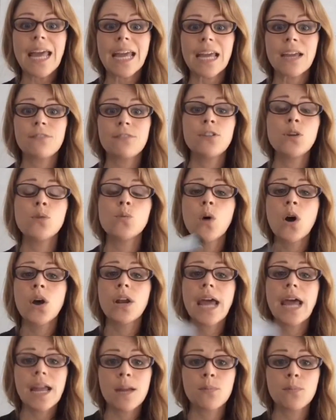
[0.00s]
If you
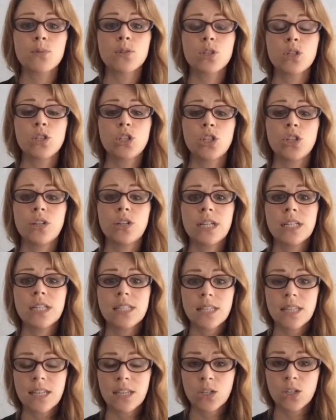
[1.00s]
weren't able to tune
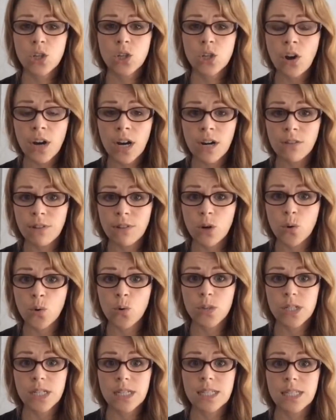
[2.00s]
into the entire
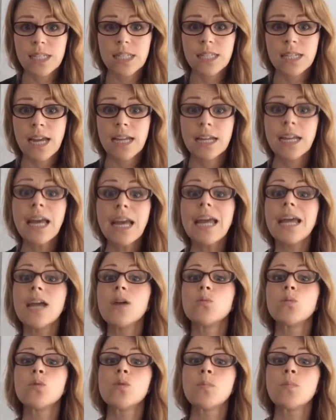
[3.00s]
recording today,
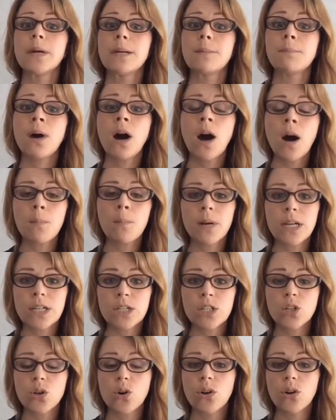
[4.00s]
it will be
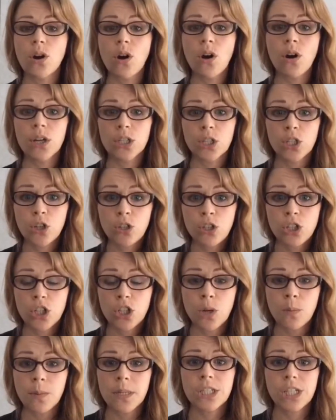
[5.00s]
published on our
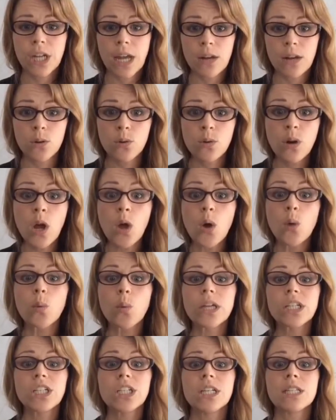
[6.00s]
YouTube channel,
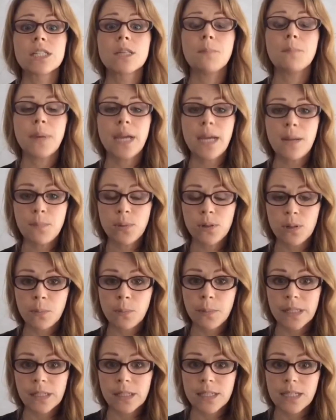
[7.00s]
which is People
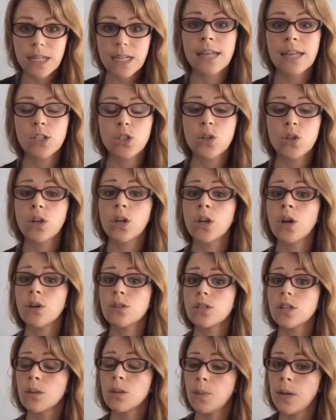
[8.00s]
Building. And you can go
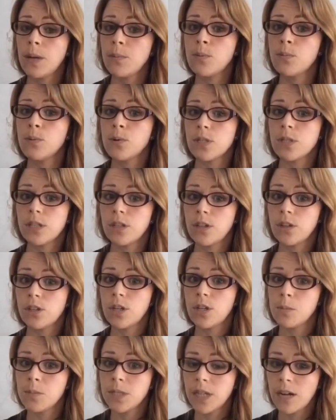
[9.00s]
to the People Building
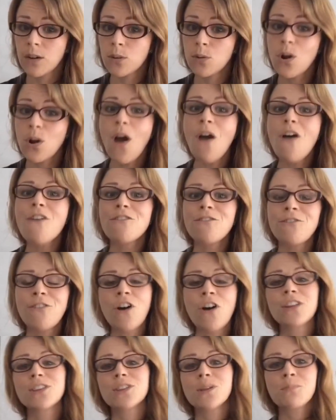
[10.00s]
YouTube channel,
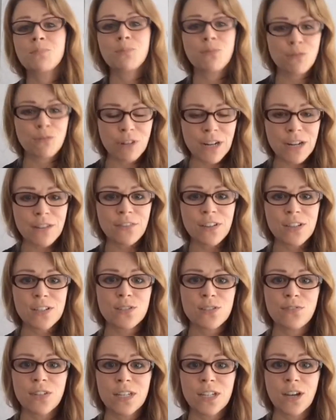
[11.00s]
find the
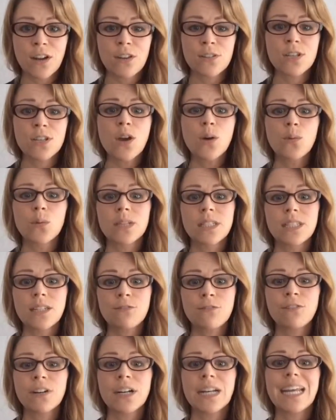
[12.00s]
previous videos with
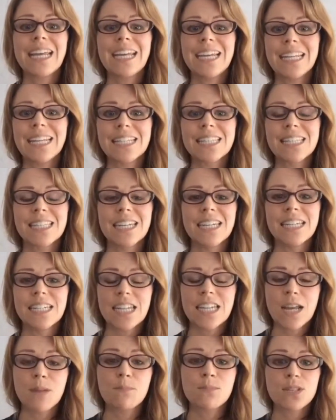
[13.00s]
different hints and
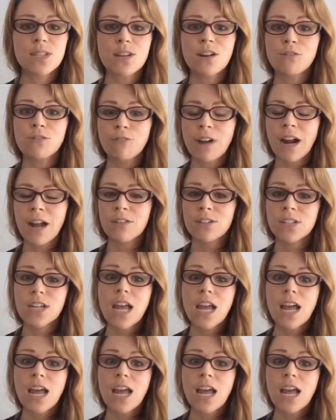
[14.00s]
tips around